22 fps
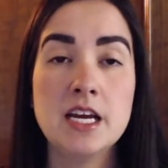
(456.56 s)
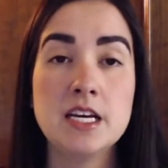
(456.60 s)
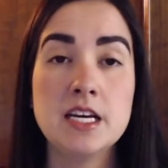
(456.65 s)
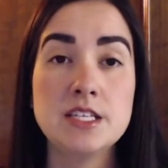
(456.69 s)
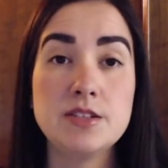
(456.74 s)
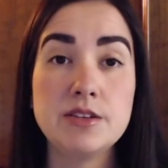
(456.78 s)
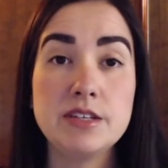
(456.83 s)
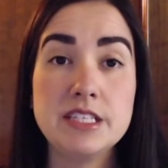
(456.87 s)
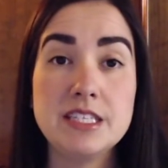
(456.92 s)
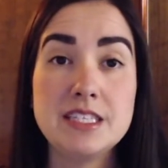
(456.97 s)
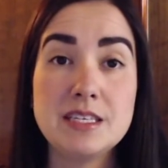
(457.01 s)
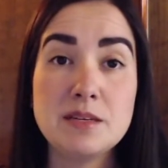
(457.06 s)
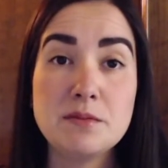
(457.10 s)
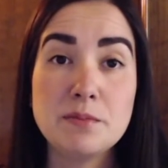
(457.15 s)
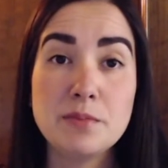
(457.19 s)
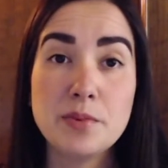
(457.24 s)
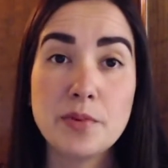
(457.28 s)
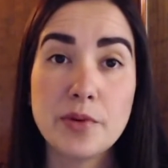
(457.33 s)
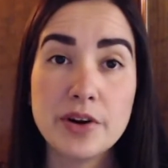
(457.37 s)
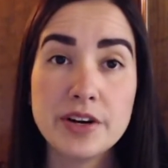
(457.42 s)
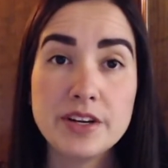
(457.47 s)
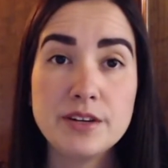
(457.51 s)
So it's
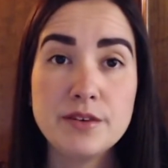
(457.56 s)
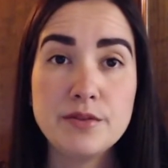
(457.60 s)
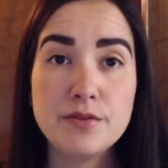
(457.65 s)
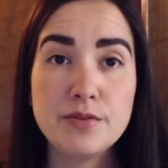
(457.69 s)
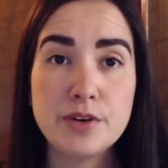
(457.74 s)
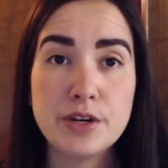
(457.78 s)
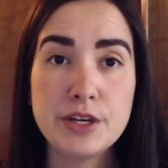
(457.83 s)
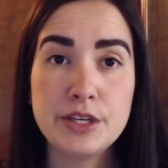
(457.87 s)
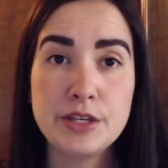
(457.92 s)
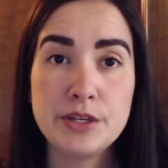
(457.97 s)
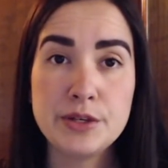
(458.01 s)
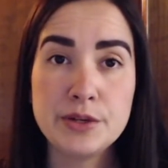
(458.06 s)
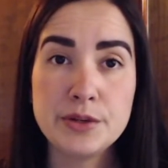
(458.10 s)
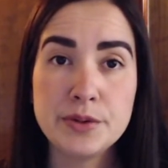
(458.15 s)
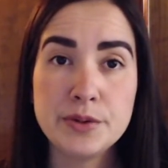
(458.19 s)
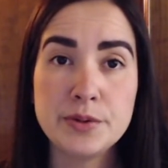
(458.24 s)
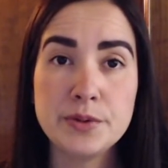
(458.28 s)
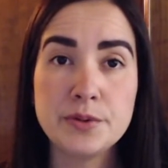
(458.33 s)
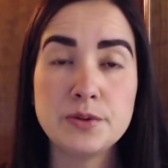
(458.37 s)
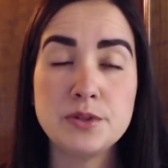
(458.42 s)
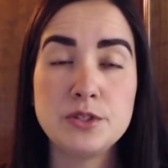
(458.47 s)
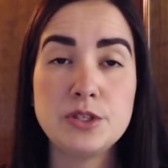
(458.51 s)
important for
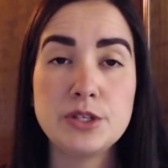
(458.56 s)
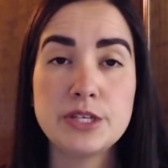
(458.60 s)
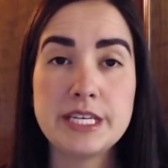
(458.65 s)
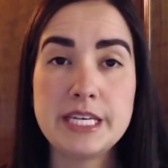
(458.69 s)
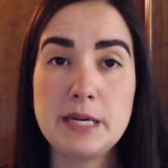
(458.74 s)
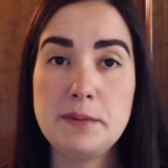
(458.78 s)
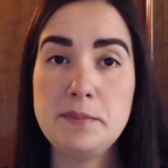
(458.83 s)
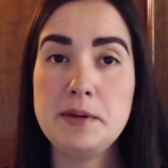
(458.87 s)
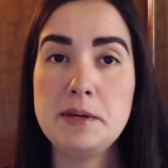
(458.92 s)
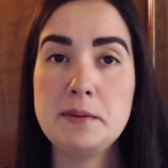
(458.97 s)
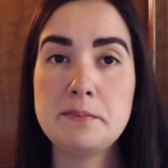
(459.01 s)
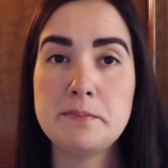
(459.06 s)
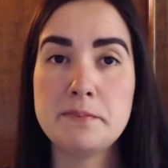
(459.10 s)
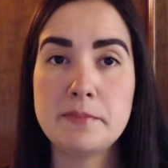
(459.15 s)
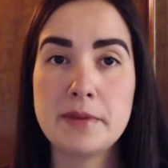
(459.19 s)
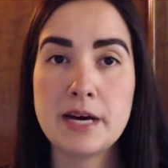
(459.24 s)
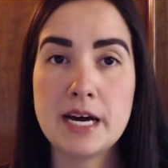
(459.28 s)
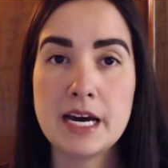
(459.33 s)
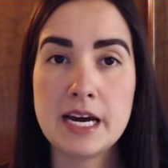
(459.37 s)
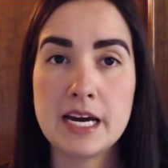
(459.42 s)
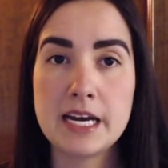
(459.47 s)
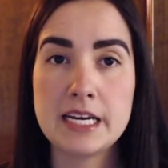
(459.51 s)
you to keep in
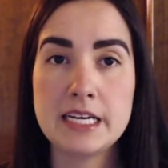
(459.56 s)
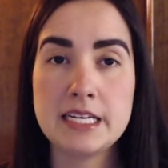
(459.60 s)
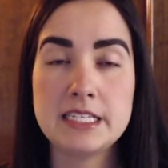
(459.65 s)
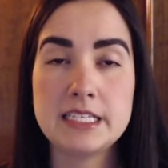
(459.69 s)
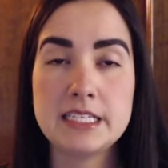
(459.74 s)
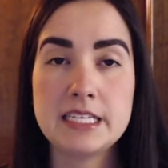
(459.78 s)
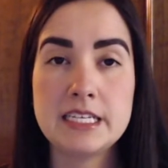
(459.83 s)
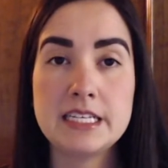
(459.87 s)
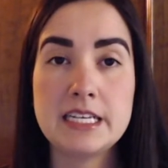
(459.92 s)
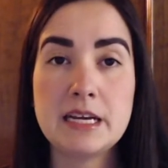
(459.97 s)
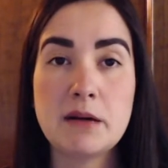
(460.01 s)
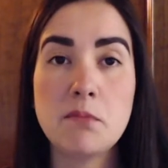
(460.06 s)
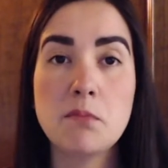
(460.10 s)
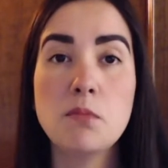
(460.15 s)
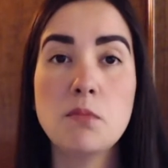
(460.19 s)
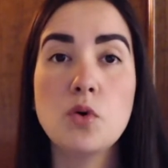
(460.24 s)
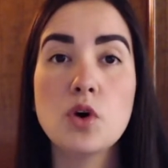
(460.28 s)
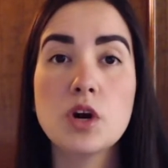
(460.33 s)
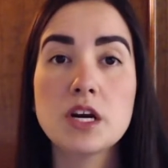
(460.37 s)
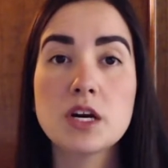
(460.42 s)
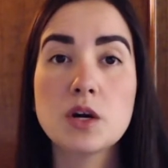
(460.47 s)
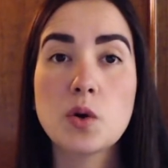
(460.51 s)
mind that
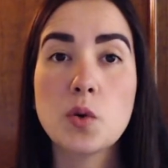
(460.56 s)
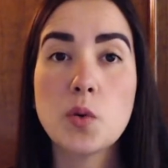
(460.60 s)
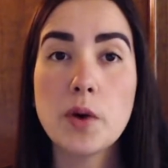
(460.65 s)
more